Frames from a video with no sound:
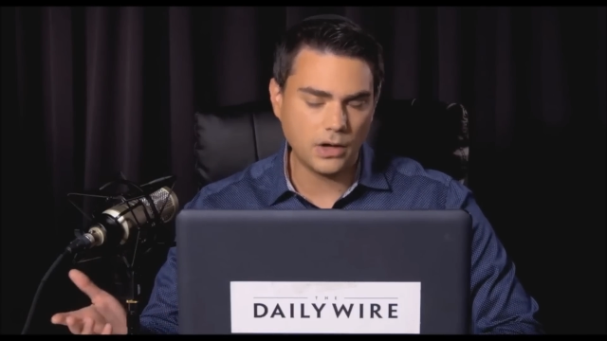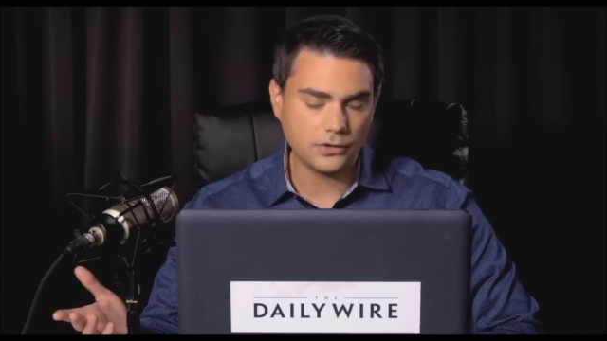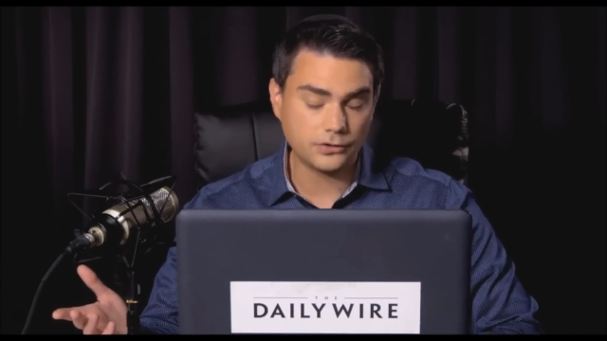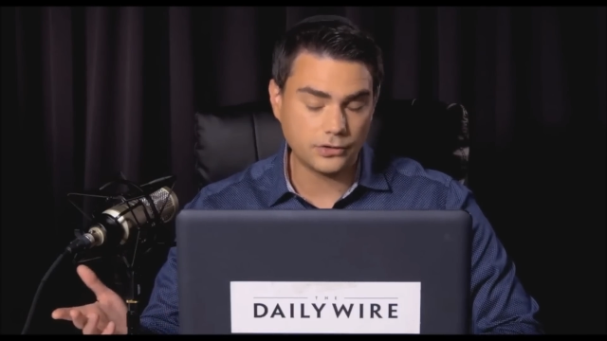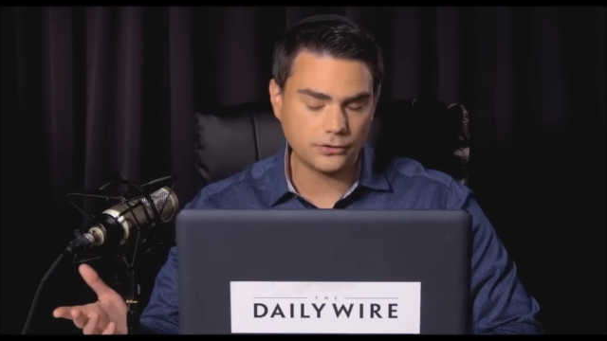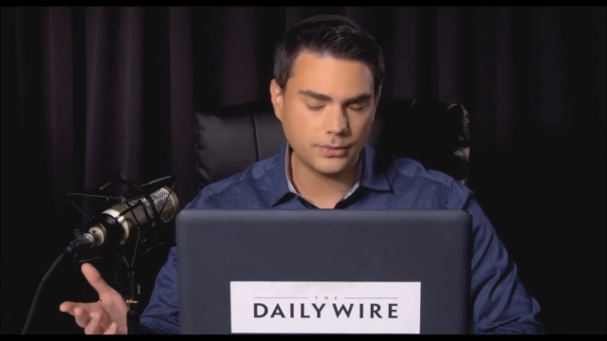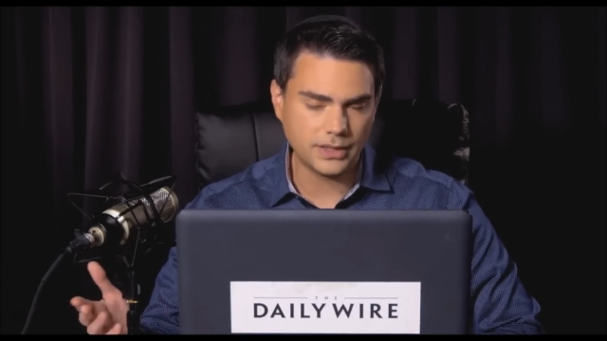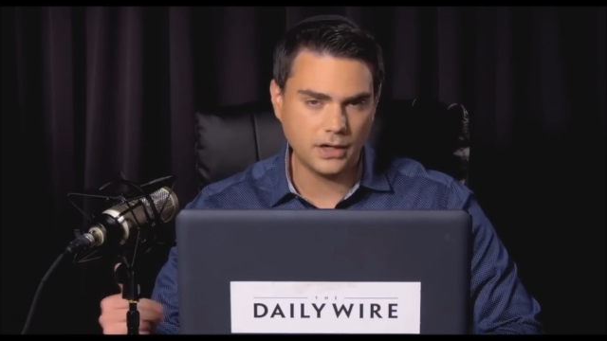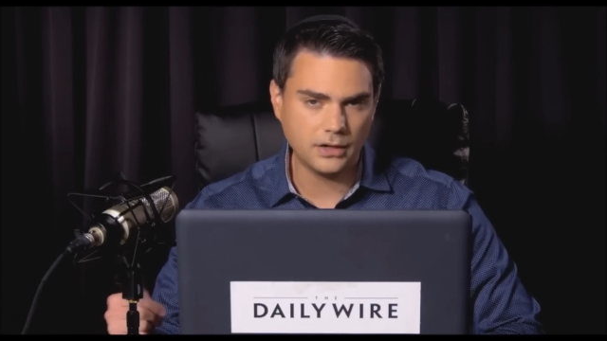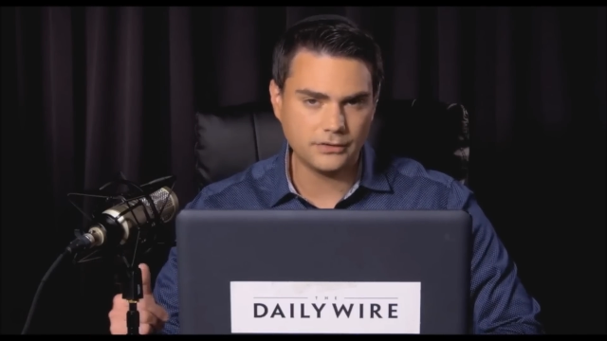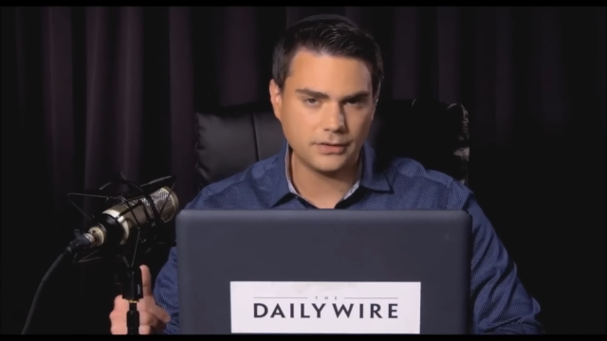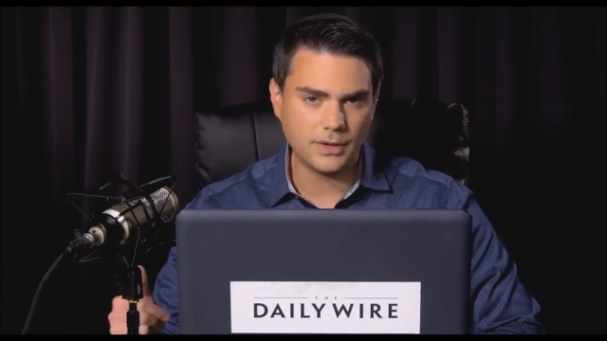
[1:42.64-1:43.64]
ghetto culture
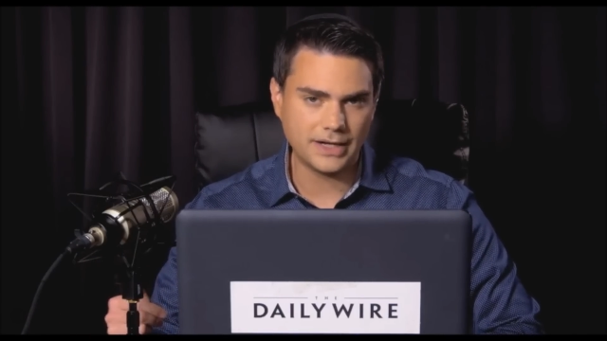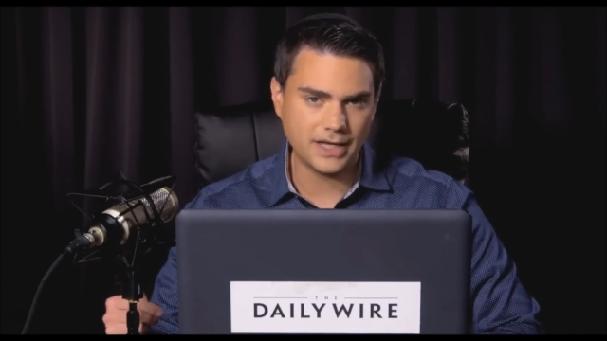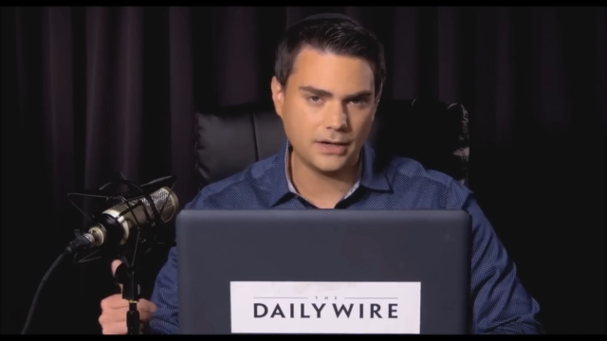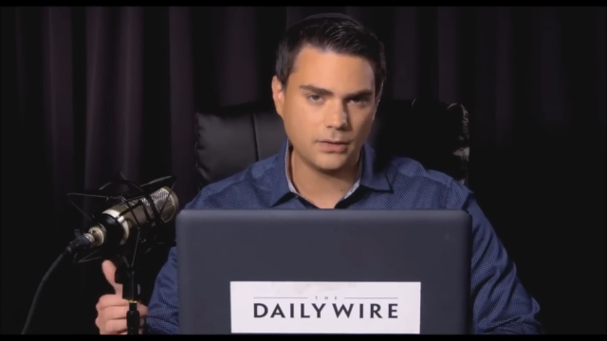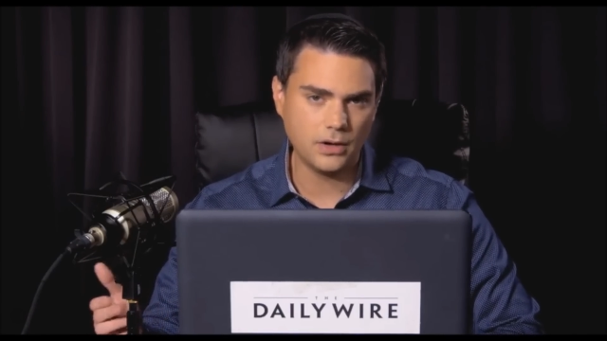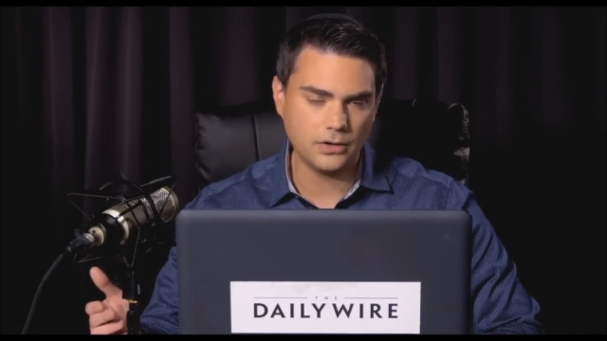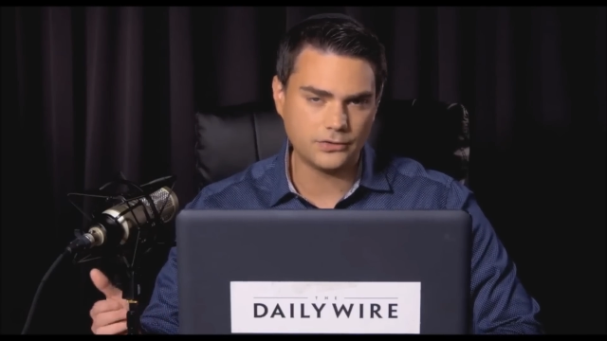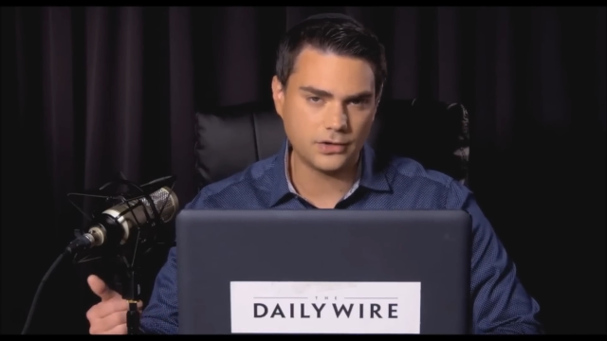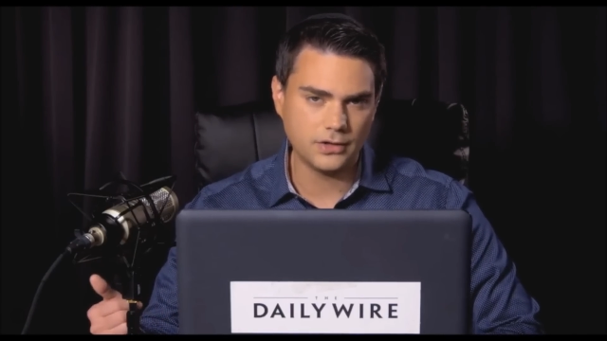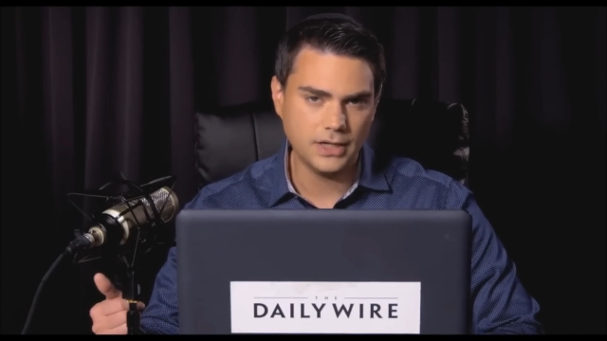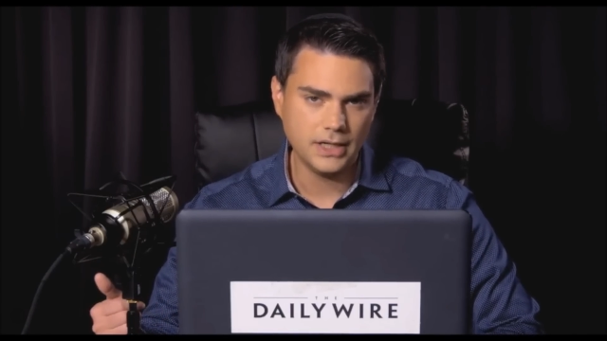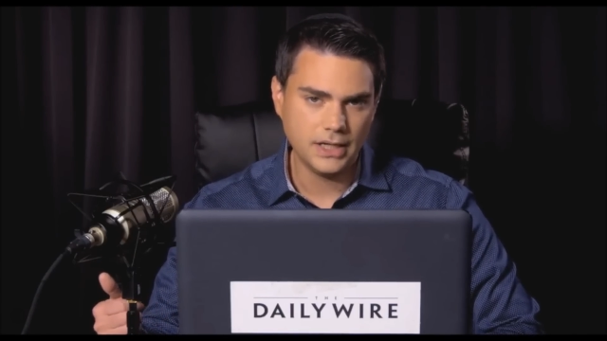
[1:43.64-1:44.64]
is what he calls it, why ghetto
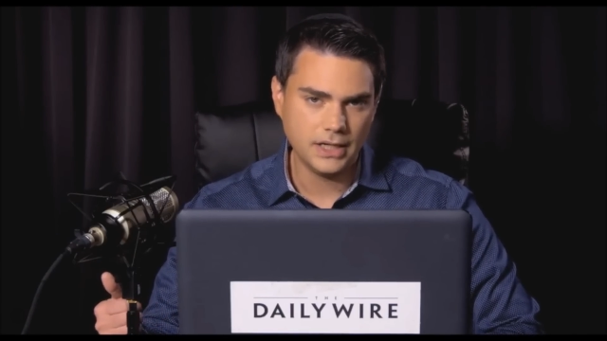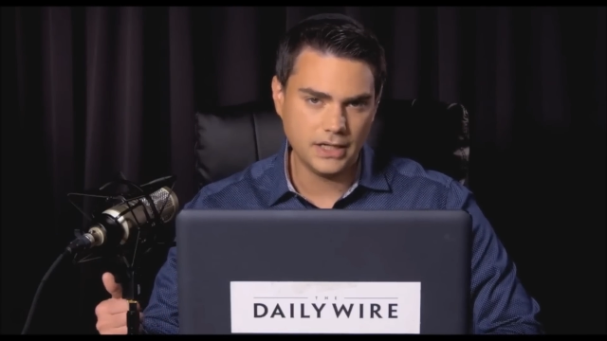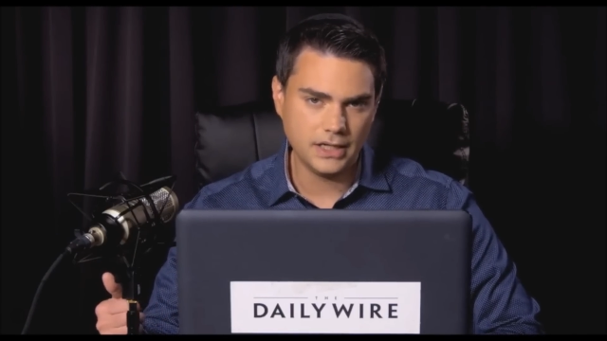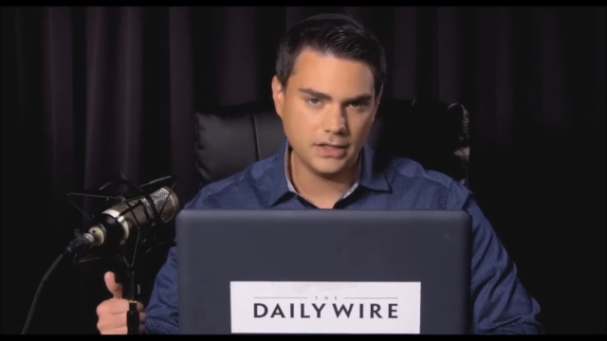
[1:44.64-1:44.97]
culture